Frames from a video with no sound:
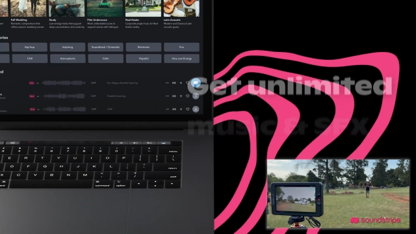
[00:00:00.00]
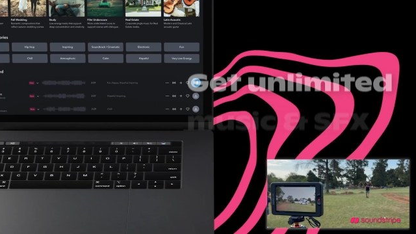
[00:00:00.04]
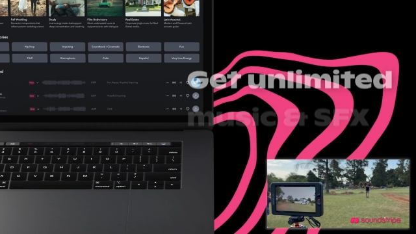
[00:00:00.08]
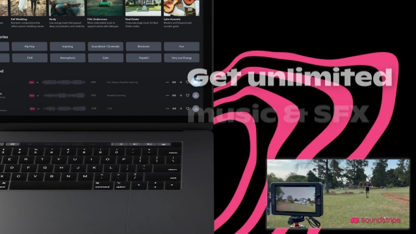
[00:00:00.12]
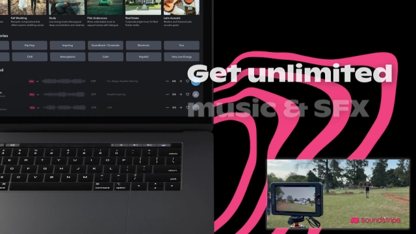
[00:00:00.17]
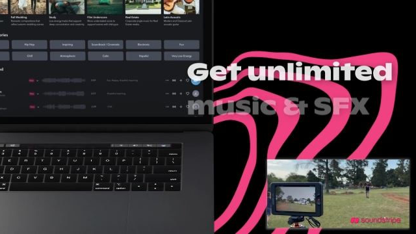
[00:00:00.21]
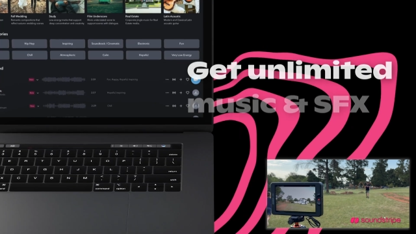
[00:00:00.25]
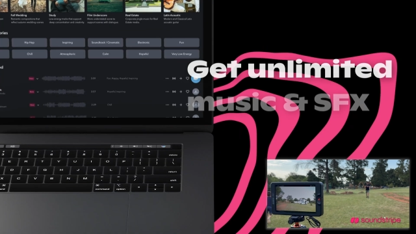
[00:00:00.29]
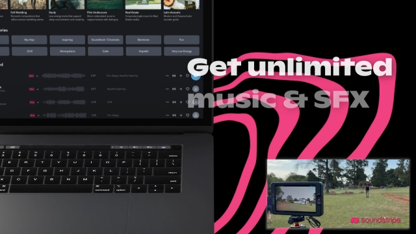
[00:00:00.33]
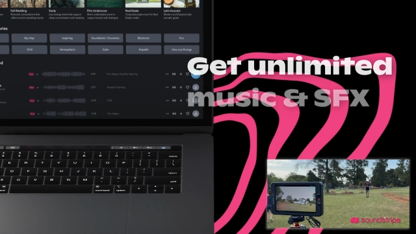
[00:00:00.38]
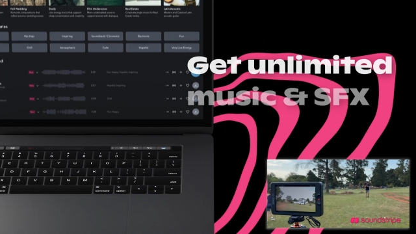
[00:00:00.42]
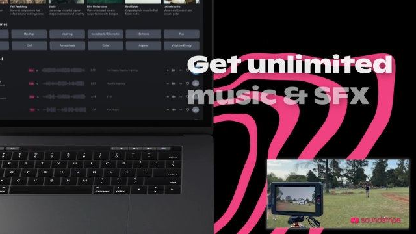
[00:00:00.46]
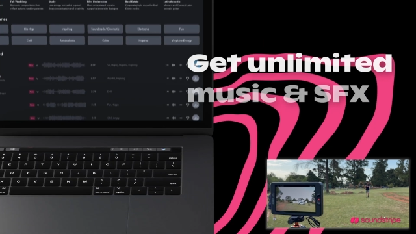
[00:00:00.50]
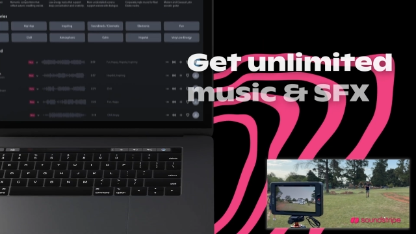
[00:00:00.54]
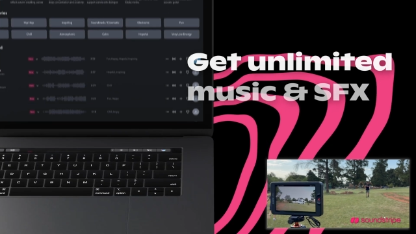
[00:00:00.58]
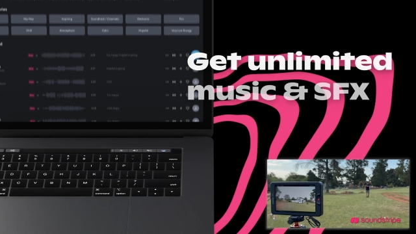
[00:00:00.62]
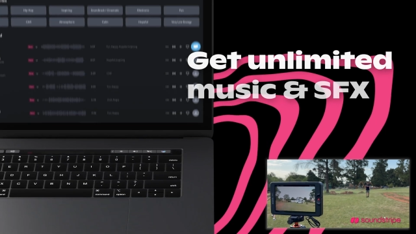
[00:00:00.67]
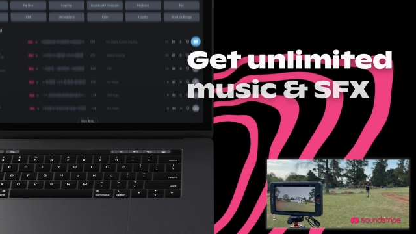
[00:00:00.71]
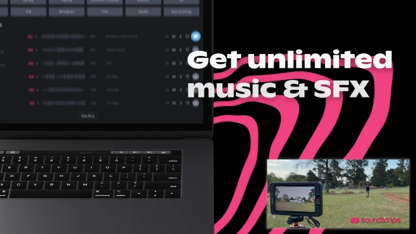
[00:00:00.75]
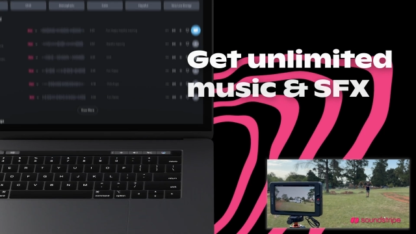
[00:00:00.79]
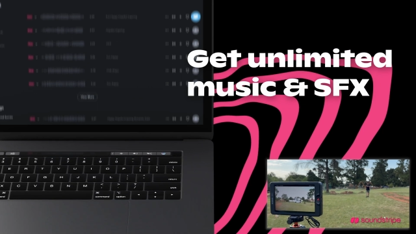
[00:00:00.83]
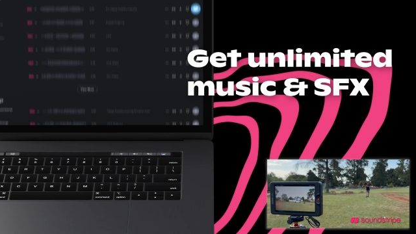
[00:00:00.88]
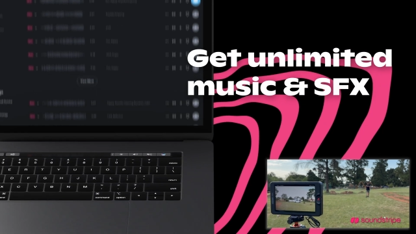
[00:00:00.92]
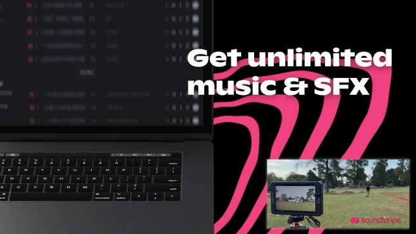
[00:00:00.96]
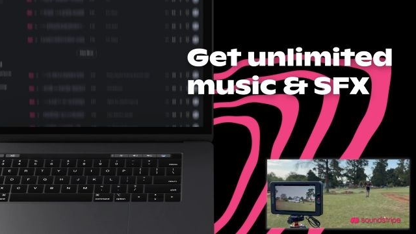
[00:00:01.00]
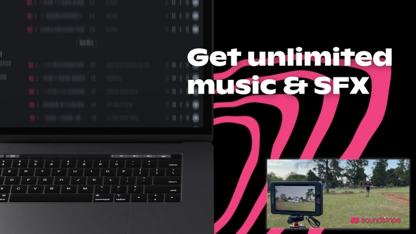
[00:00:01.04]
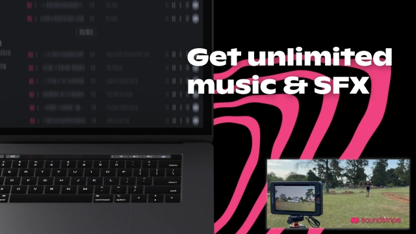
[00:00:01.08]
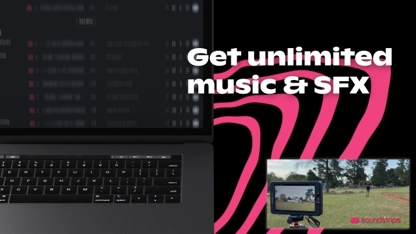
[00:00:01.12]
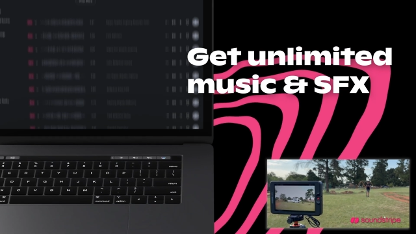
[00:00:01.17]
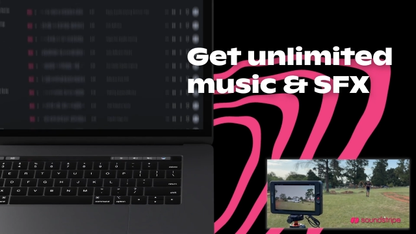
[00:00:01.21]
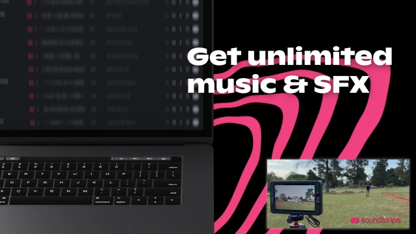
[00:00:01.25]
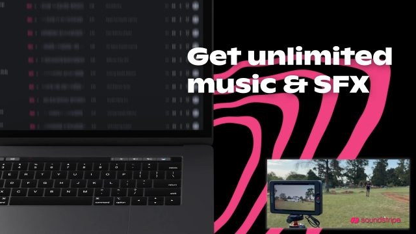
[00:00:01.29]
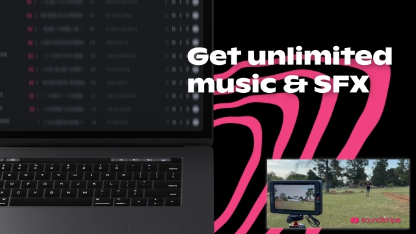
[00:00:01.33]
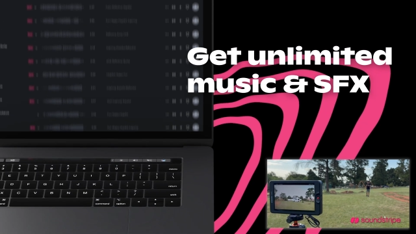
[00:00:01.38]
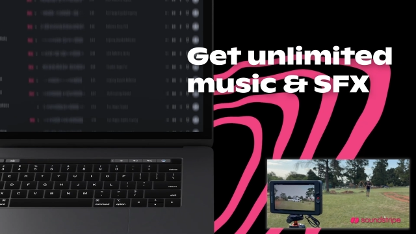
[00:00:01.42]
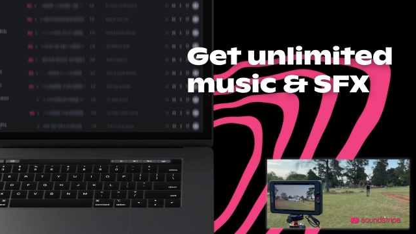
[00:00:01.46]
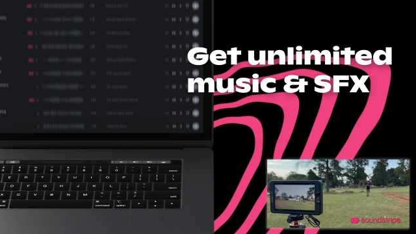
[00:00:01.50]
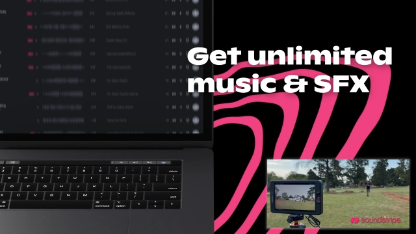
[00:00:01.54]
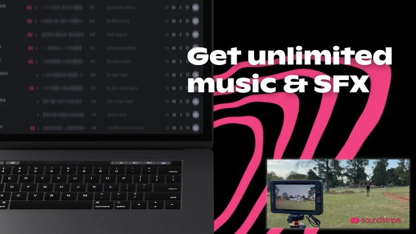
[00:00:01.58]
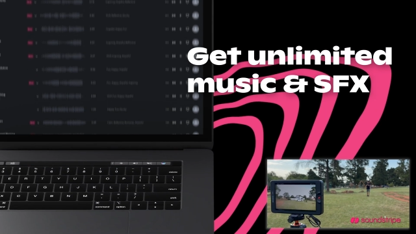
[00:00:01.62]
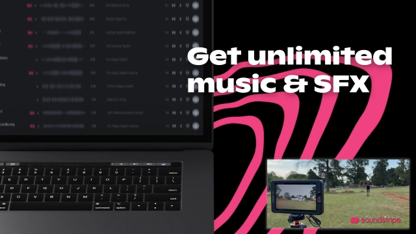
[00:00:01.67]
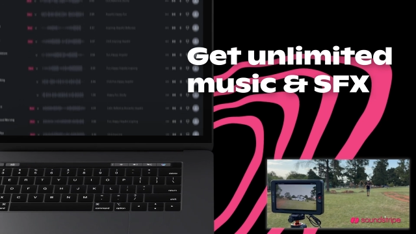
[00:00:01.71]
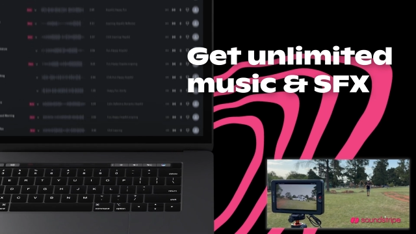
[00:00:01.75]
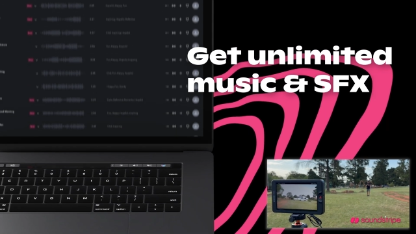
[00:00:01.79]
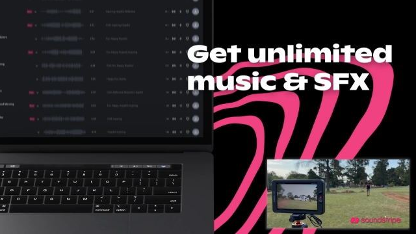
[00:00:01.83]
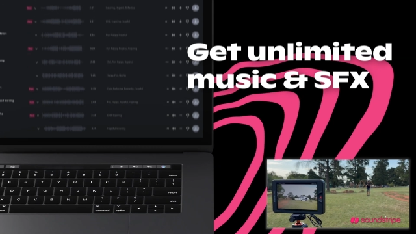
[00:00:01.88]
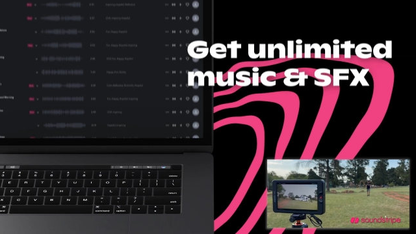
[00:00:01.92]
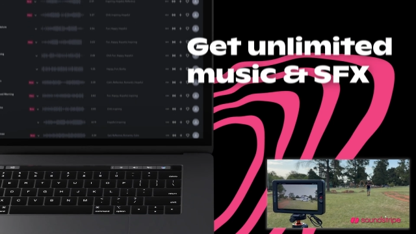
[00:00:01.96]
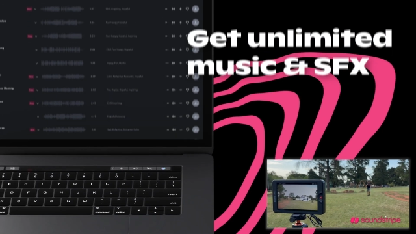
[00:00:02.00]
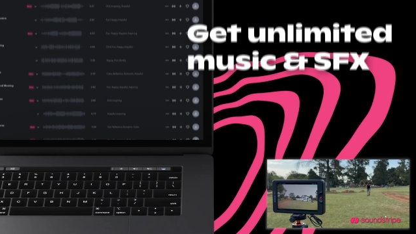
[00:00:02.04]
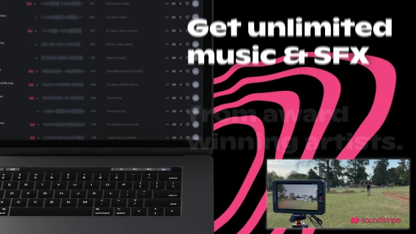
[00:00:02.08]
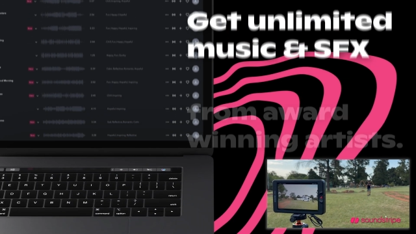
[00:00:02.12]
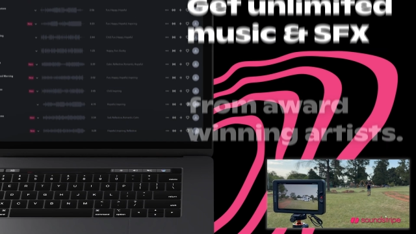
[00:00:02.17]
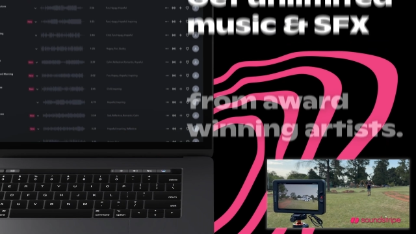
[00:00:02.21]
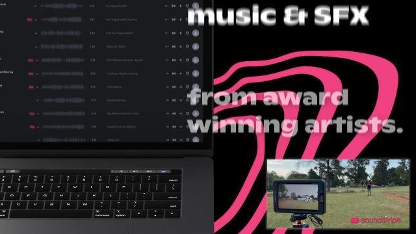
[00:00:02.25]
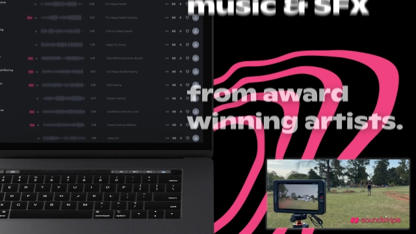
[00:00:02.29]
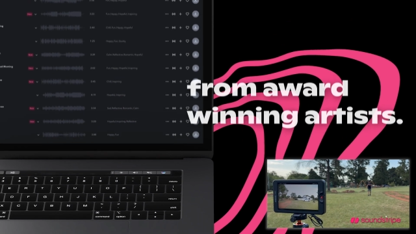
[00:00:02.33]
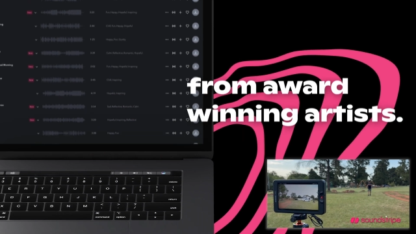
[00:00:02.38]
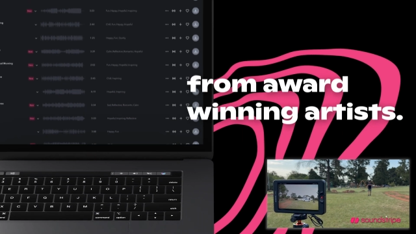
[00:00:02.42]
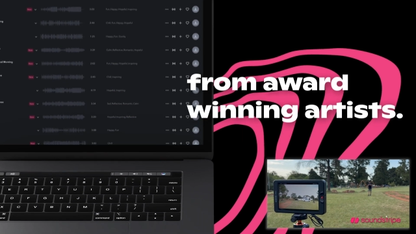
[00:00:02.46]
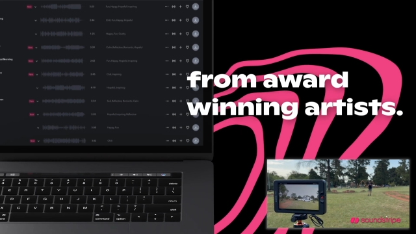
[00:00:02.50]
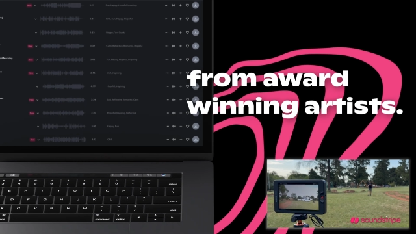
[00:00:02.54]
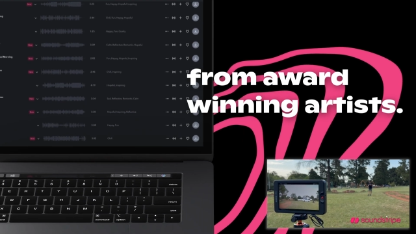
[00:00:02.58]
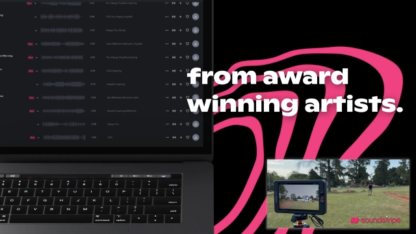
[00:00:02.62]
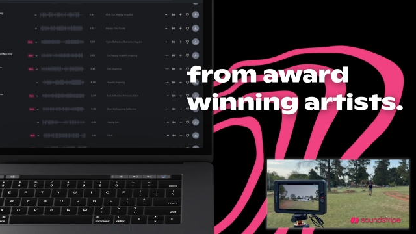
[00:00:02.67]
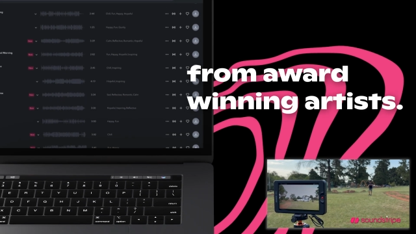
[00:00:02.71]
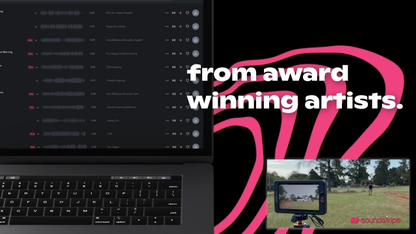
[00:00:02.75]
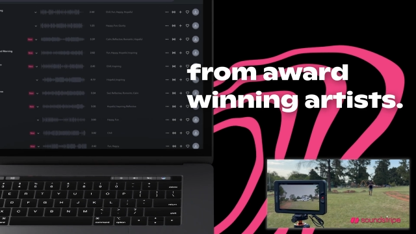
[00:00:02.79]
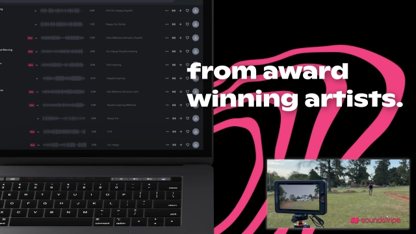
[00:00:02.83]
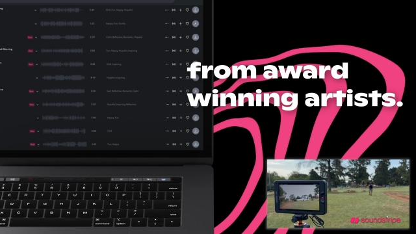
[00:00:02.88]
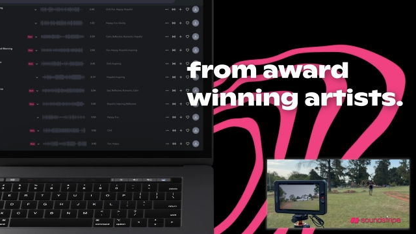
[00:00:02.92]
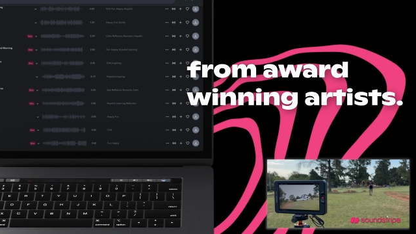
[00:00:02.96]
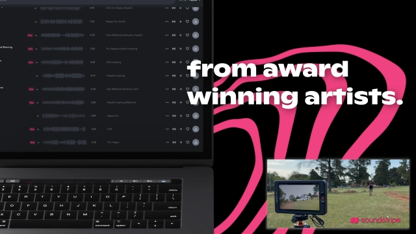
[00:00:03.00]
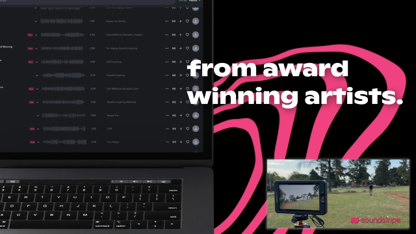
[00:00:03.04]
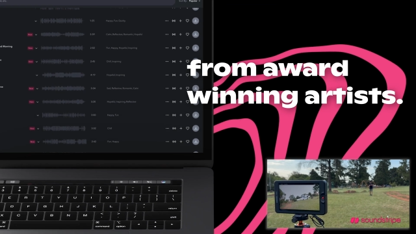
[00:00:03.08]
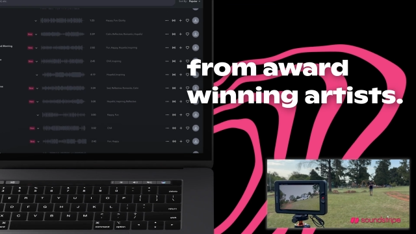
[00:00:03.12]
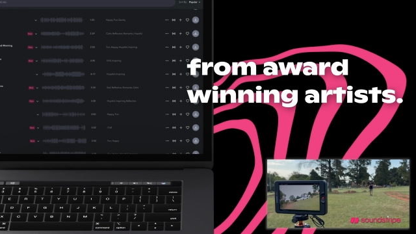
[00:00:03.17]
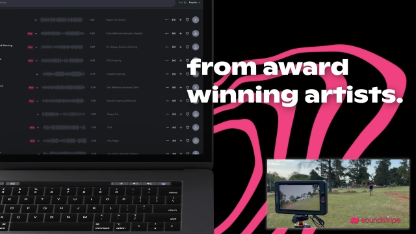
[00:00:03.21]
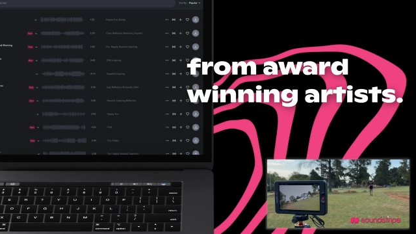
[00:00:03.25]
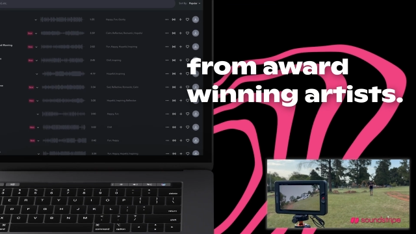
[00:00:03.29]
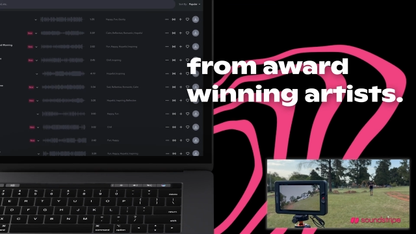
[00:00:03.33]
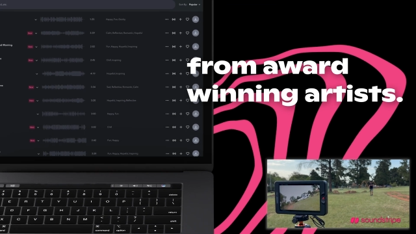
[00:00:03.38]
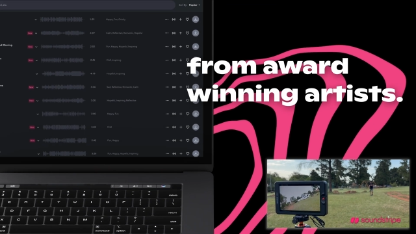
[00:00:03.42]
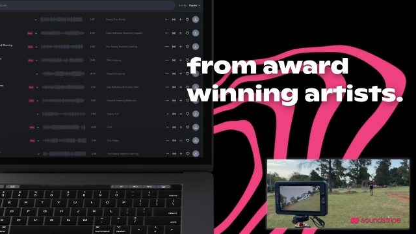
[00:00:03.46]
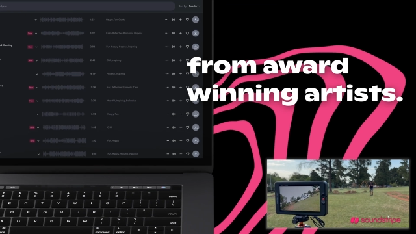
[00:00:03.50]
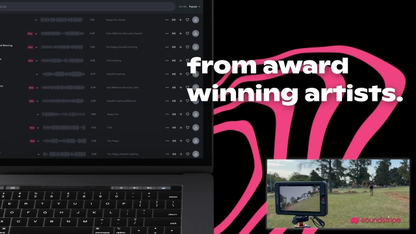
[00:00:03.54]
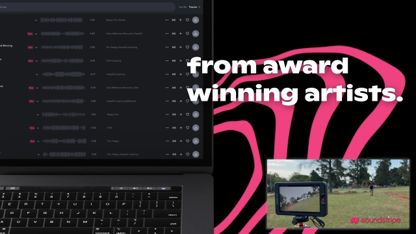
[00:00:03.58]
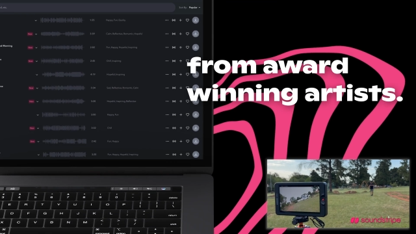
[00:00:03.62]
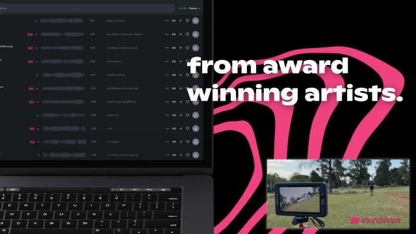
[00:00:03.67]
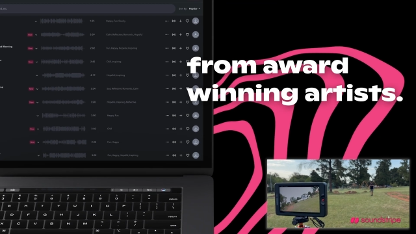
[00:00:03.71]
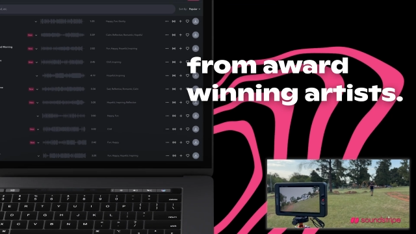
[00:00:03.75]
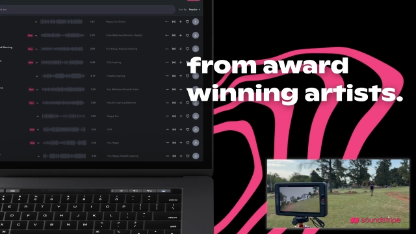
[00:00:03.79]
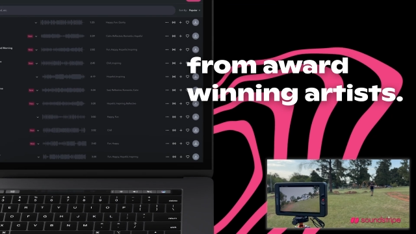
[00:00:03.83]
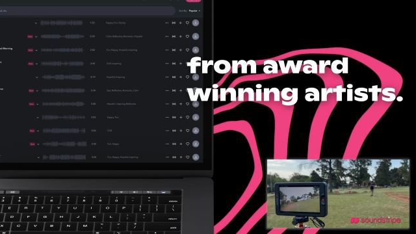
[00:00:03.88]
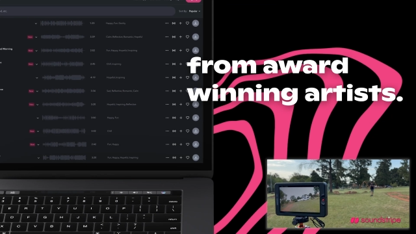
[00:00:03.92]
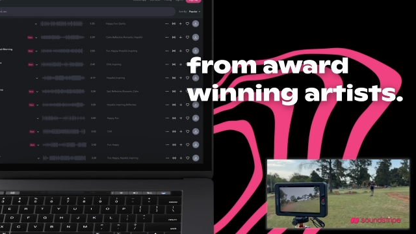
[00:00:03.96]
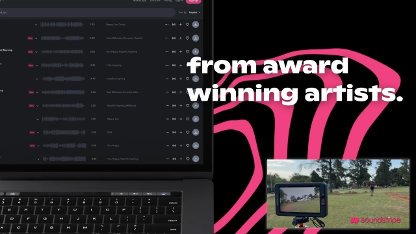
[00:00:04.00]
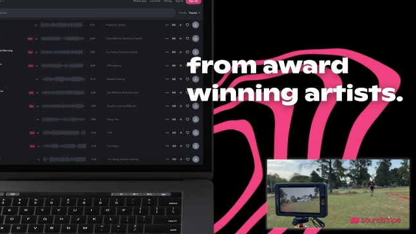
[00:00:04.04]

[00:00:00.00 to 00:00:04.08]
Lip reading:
(no speaker visible)